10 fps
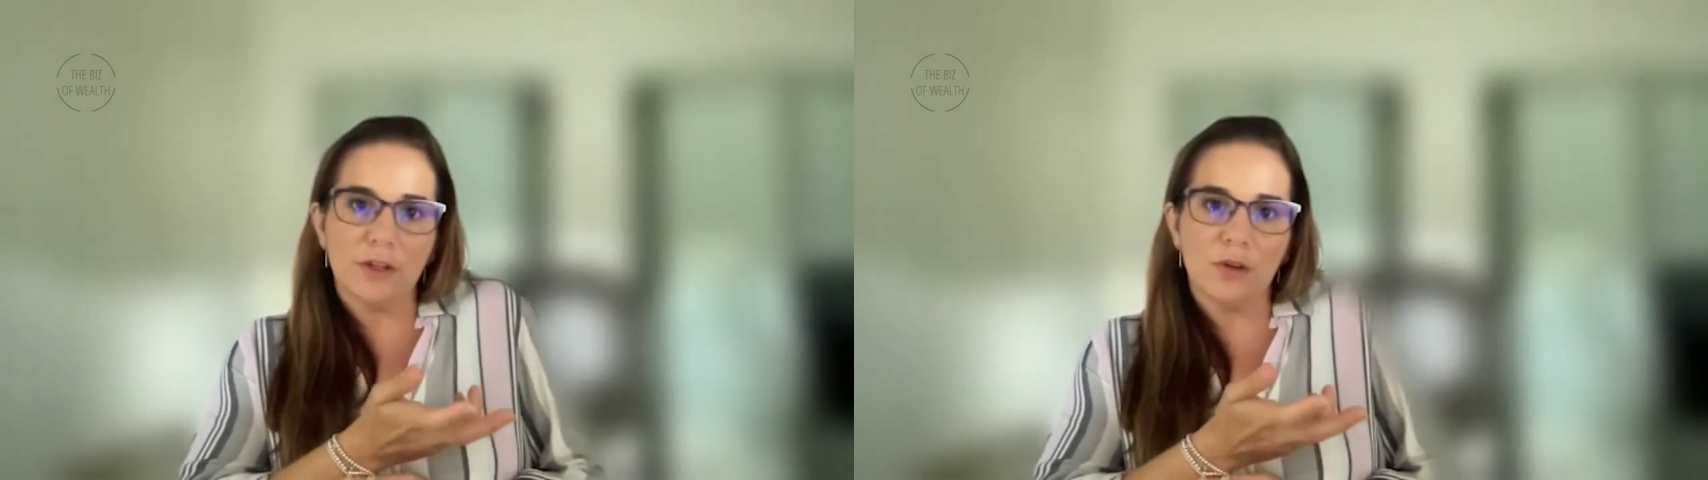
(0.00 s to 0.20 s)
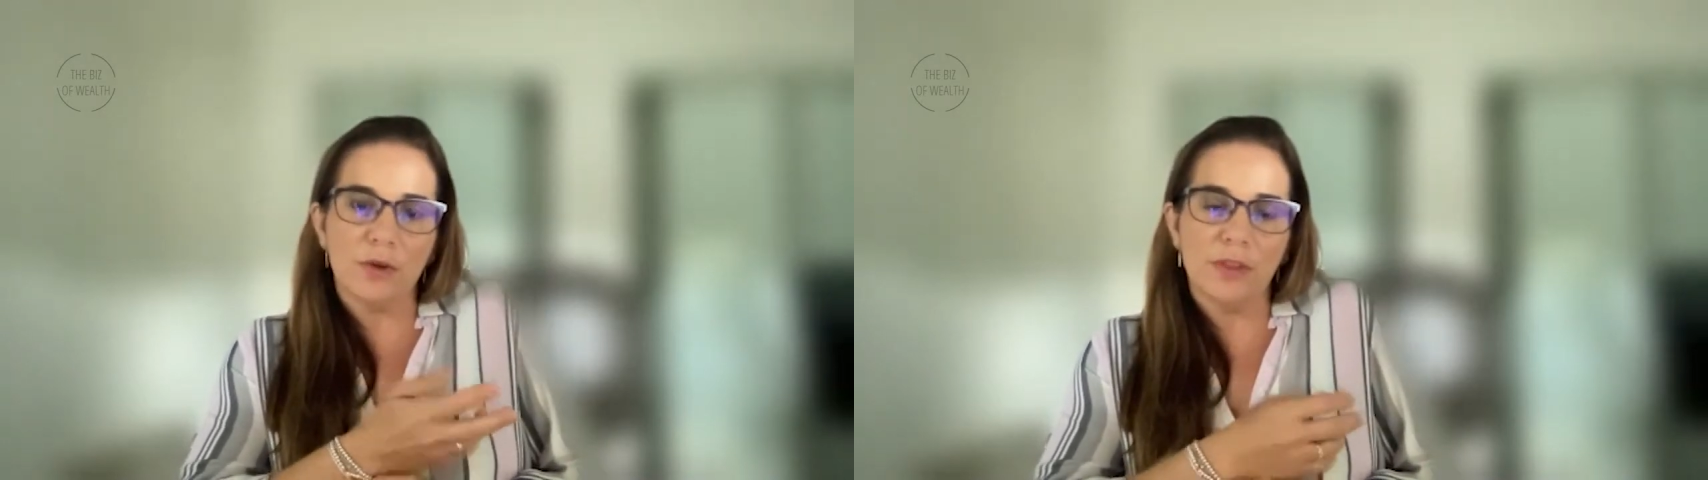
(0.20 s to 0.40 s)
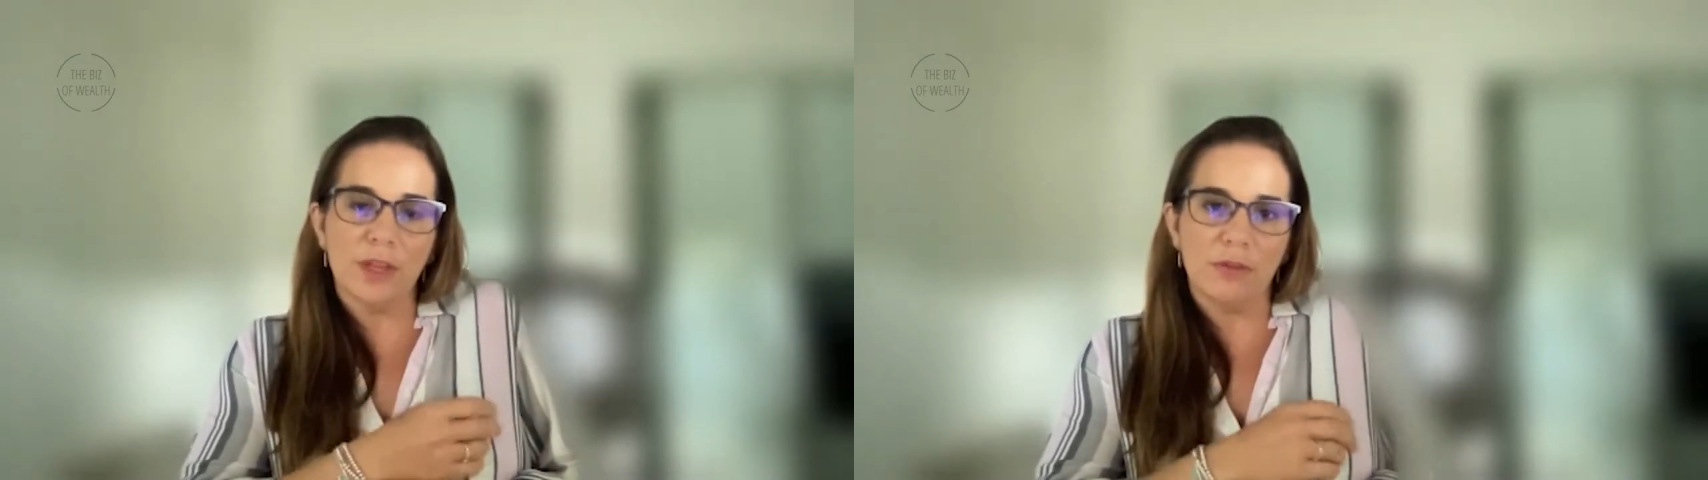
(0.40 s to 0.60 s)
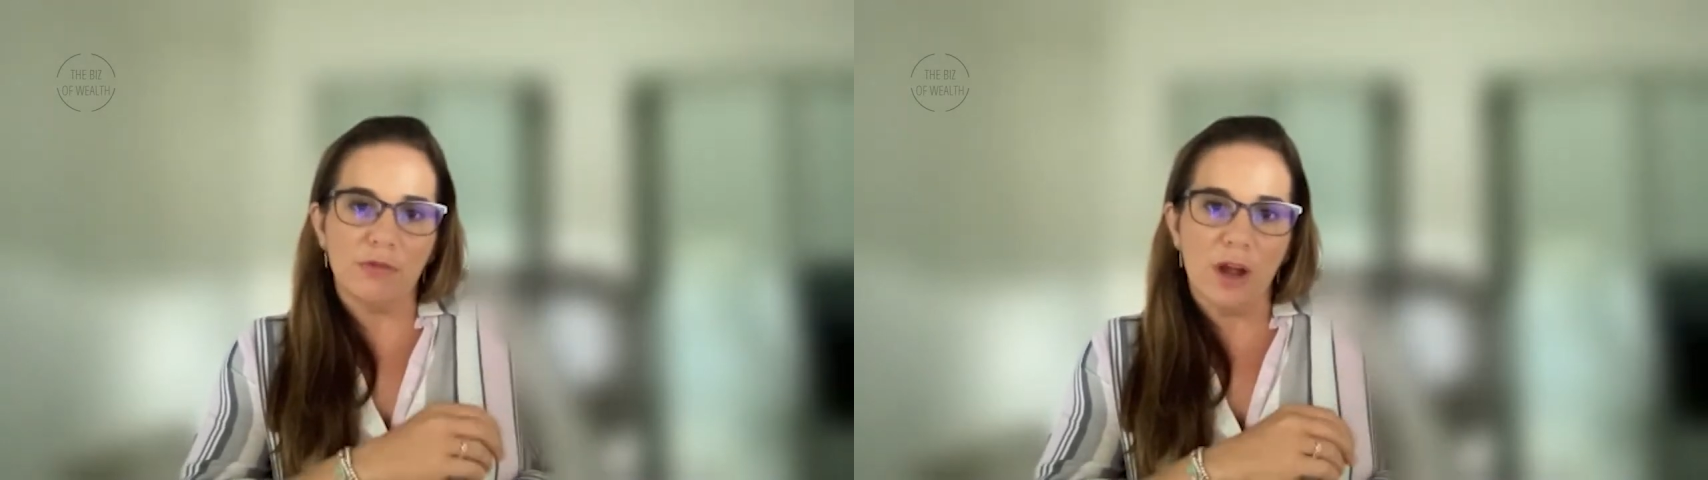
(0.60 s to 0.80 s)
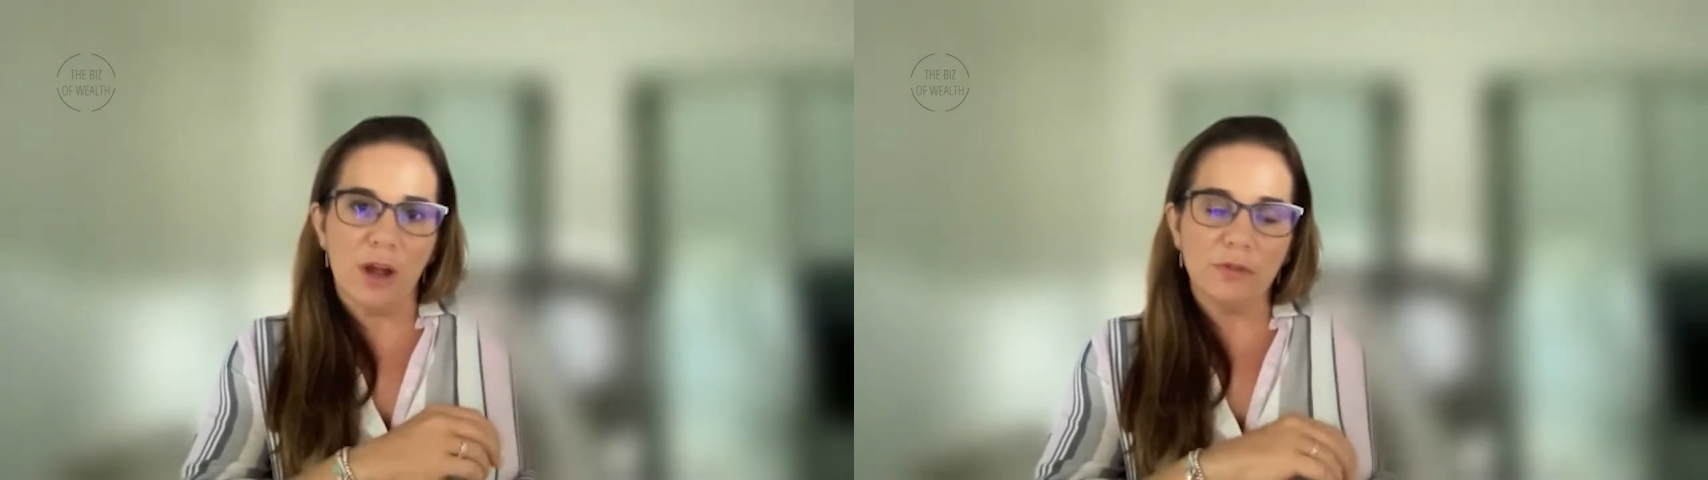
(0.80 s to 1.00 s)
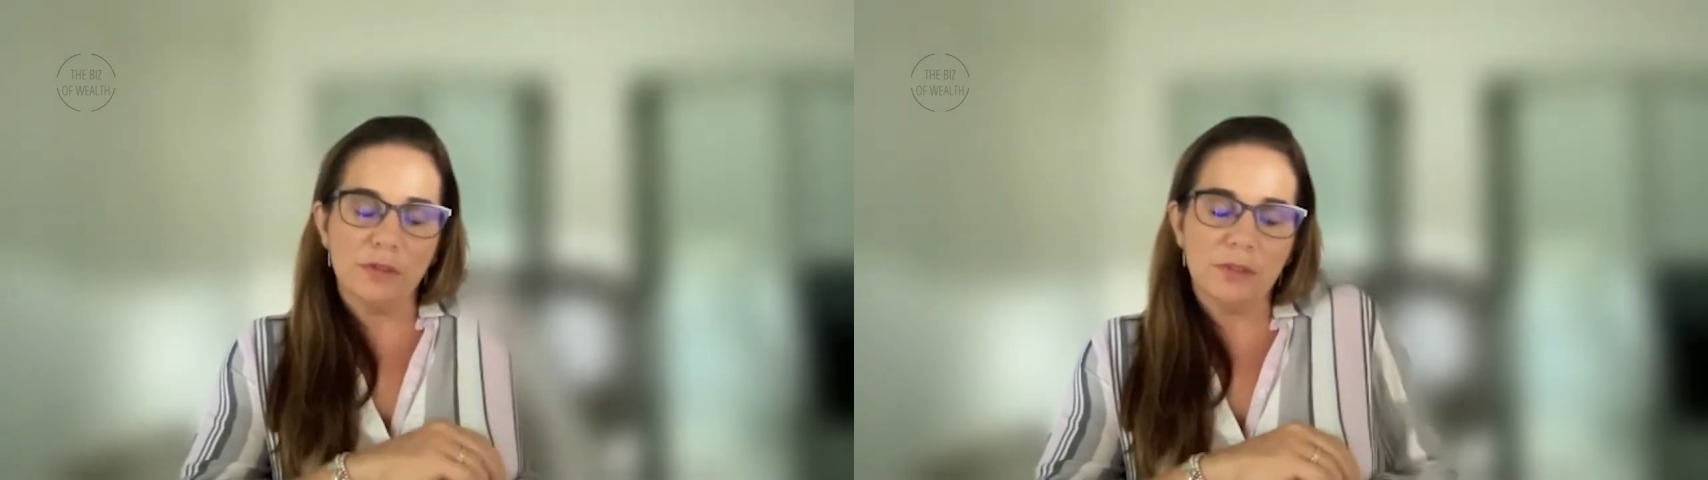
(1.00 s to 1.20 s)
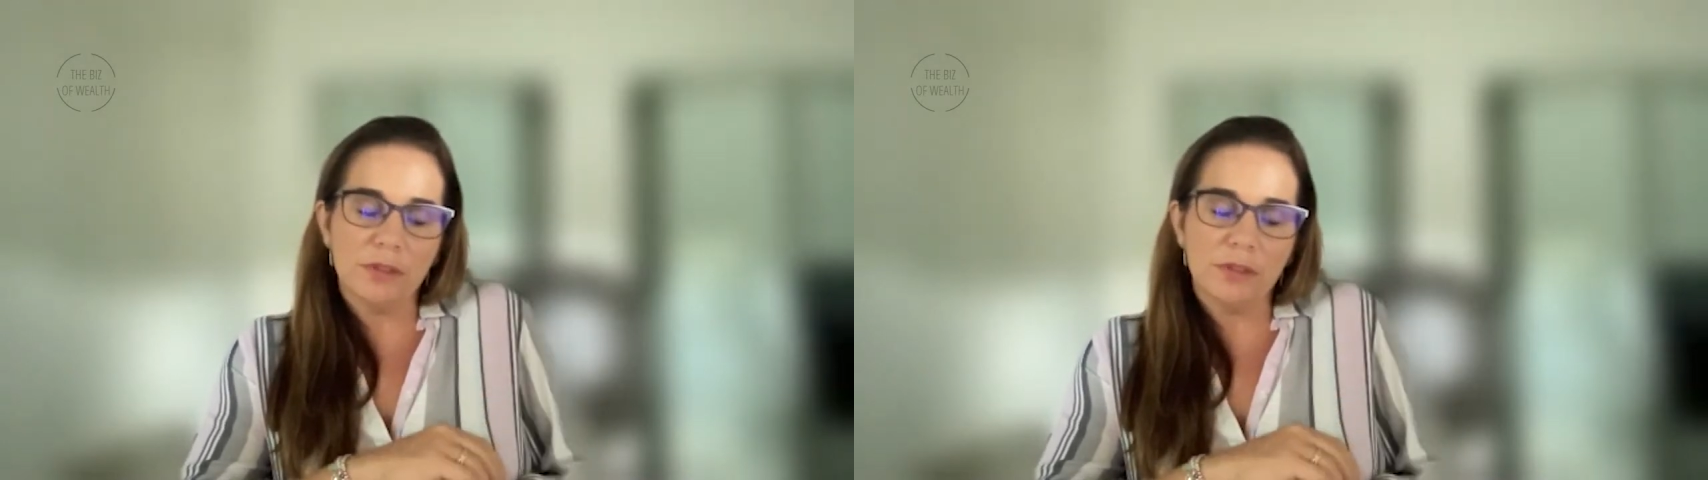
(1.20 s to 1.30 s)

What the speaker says: are going that route.